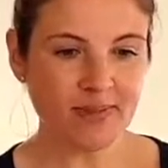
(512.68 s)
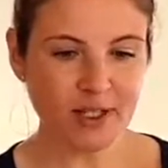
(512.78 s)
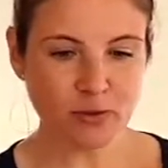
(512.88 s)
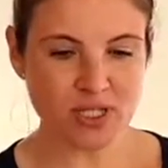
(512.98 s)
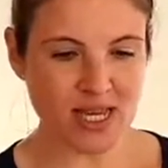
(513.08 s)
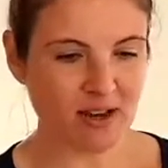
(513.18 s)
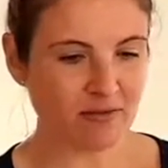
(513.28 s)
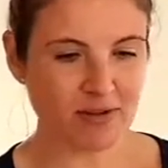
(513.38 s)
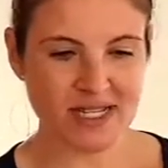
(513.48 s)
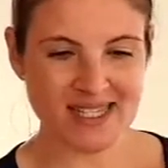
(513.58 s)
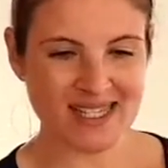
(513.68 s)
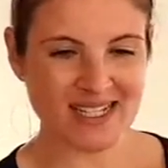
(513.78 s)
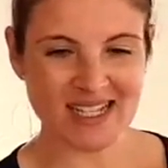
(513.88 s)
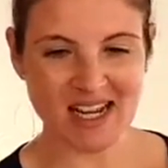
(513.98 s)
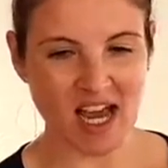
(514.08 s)
It was every
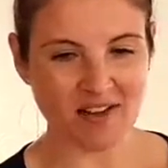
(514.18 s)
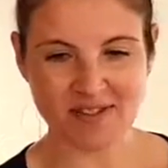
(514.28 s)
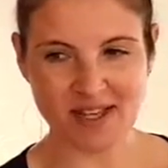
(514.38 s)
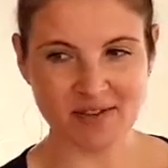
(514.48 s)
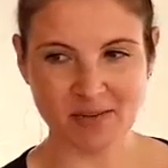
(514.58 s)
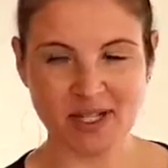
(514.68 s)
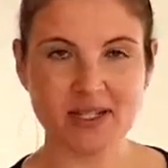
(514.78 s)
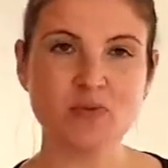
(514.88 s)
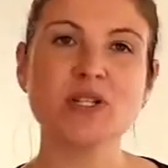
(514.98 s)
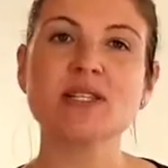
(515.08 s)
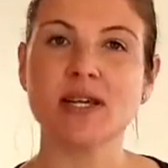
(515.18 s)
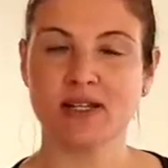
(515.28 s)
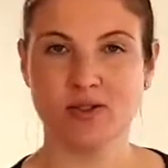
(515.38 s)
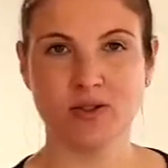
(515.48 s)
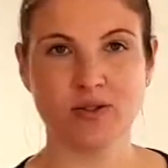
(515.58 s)
6.5, 7 minutes, we
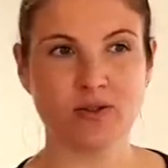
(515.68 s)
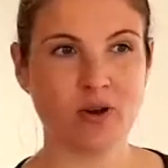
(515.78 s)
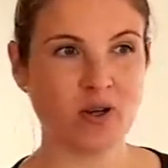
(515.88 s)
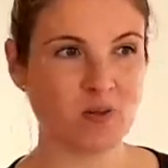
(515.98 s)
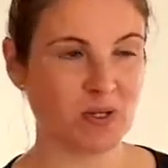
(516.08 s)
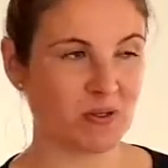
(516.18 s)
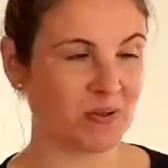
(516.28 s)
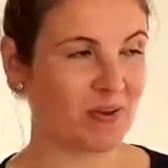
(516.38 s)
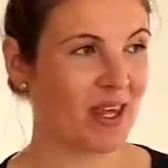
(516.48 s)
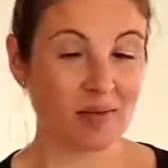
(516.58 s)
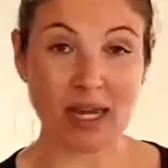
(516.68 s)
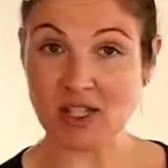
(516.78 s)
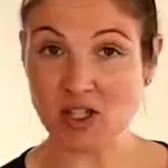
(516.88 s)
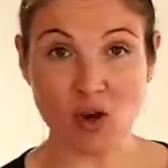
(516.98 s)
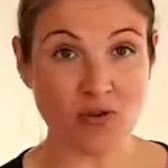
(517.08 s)
decided to go to the hospital.
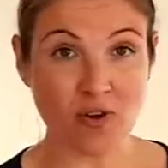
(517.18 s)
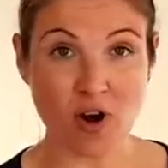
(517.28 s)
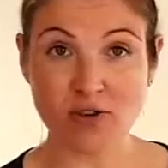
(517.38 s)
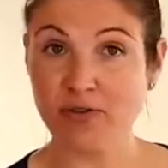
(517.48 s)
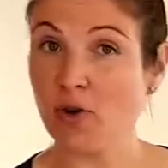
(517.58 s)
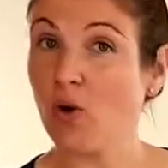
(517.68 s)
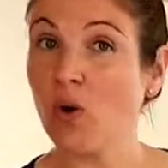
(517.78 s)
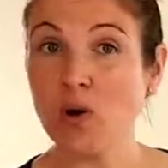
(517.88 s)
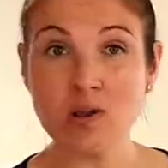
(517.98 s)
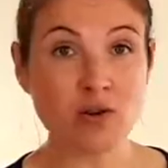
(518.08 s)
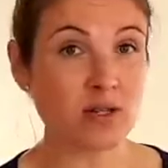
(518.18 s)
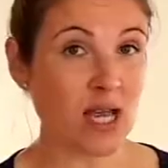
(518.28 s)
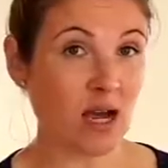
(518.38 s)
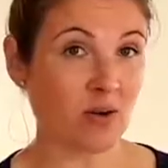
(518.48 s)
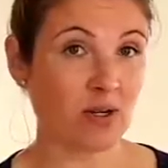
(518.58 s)
And so far, for all those
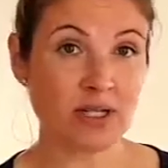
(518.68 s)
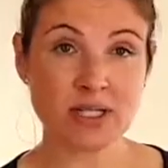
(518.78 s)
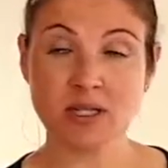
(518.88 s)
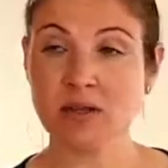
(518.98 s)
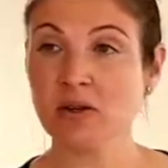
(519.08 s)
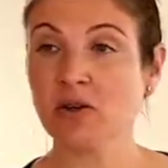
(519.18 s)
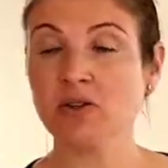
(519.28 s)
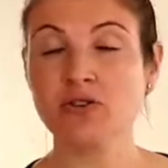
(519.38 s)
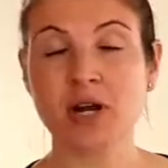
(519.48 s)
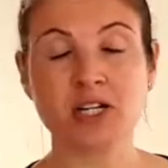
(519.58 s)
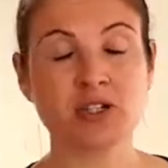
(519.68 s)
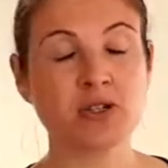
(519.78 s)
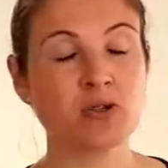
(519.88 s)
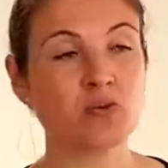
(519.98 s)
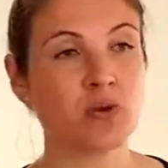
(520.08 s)
hours, the
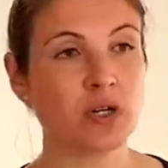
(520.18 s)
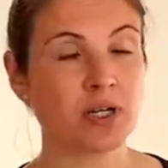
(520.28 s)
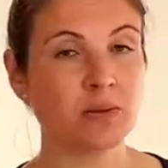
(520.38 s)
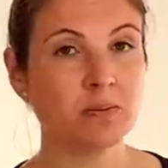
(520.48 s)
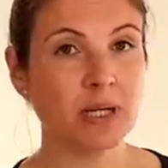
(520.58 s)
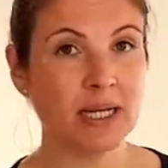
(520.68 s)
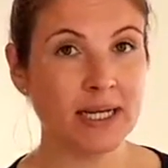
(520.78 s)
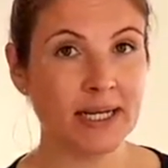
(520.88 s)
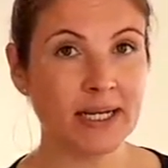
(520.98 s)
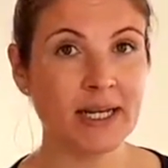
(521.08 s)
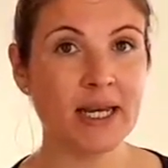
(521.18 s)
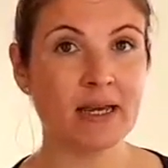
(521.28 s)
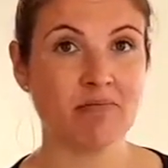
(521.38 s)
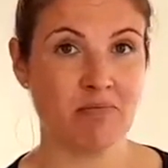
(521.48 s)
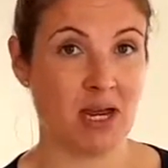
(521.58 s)
contractions were completely
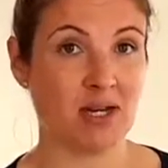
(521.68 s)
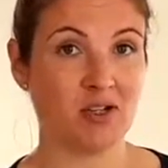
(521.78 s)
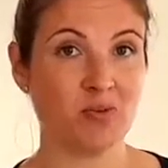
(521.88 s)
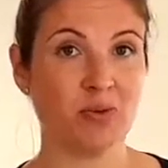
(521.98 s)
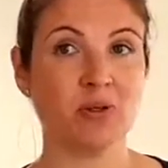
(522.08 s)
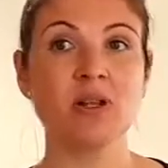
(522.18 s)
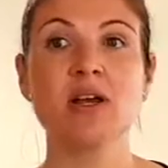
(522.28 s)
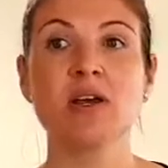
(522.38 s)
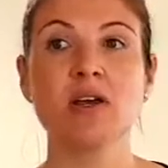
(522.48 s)
manageable,